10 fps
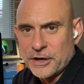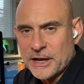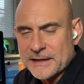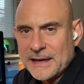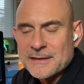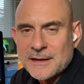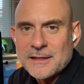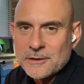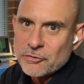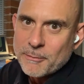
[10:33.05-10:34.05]
And I get that in
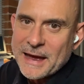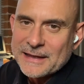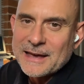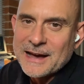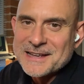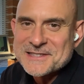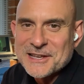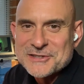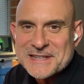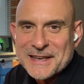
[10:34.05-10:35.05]
the dramatic arts,
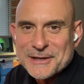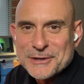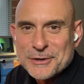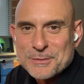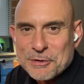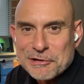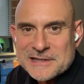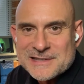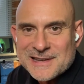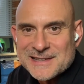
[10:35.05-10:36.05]
they'll say that humor
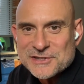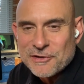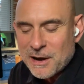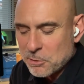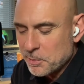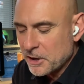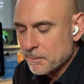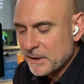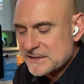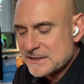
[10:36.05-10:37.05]
is drama, but I'm
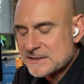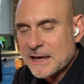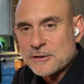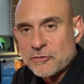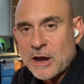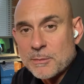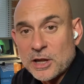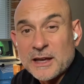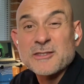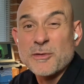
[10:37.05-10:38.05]
basically saying drama
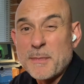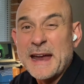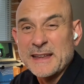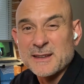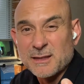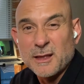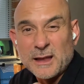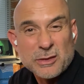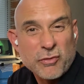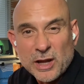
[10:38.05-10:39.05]
like dramatic, like
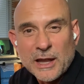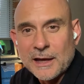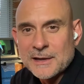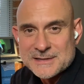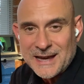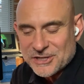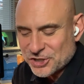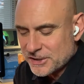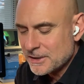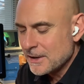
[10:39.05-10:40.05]
thriller, tension.